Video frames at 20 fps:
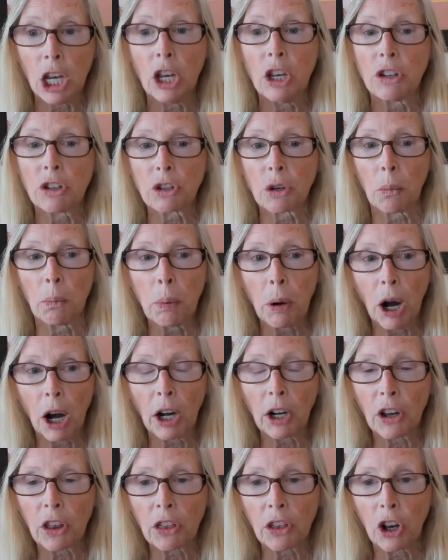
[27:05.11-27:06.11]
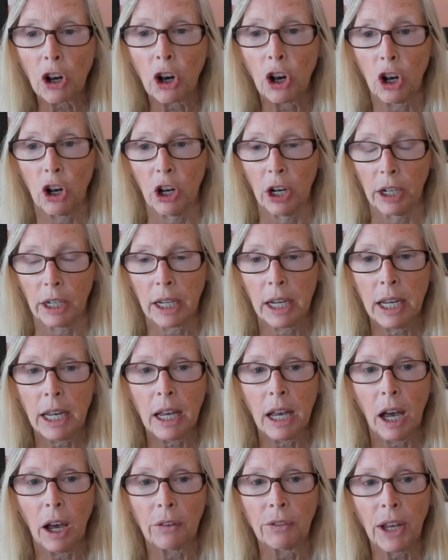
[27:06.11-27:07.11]
So part of the hook
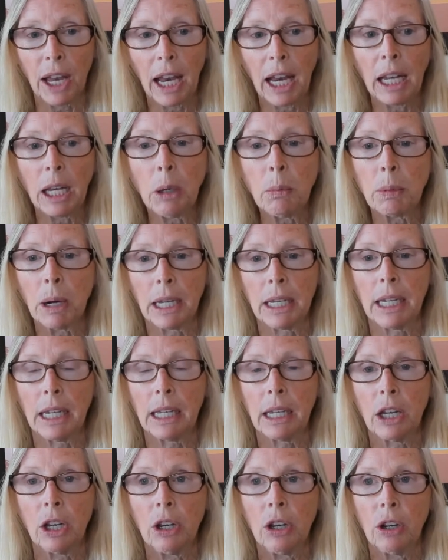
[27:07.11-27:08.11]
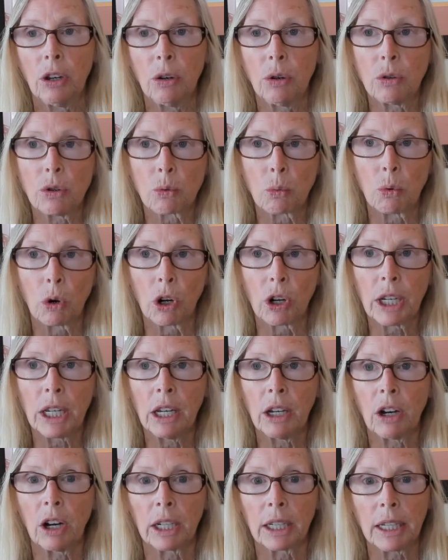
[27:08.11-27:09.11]
of anybody who's
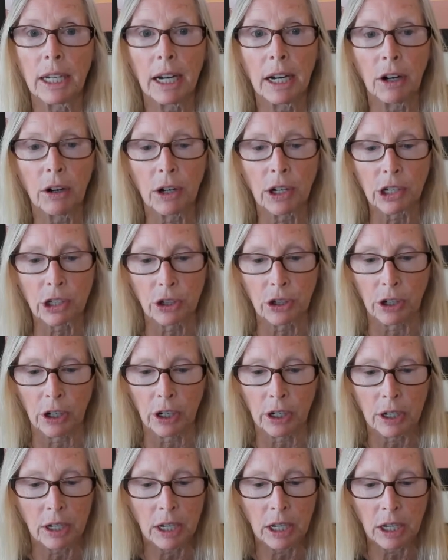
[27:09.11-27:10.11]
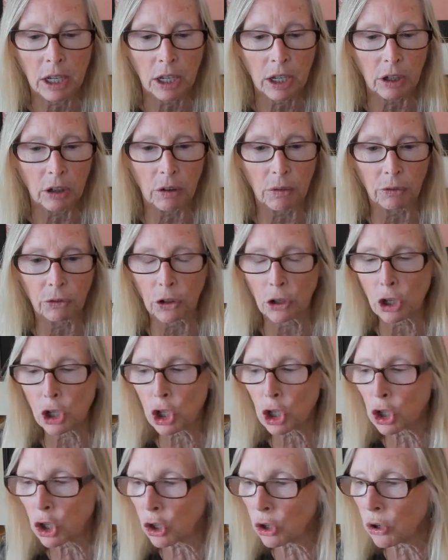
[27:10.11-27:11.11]
working on character, for
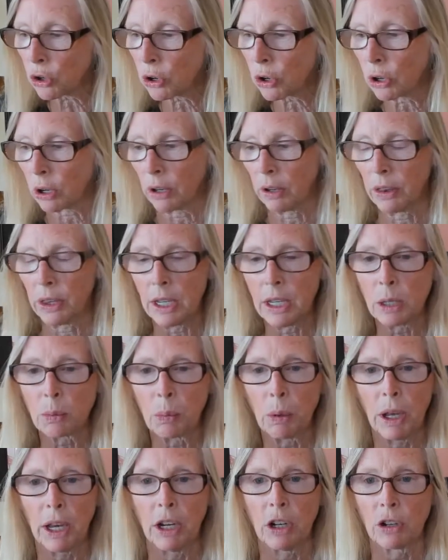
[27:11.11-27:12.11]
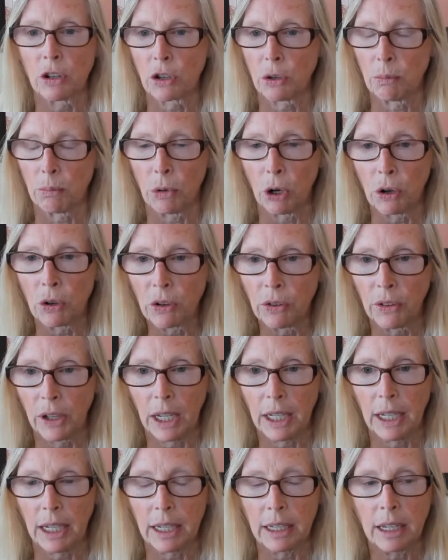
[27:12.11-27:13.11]
sure, these players are
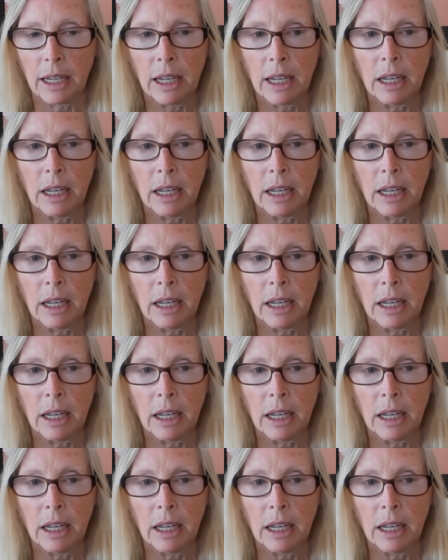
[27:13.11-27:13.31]
motivated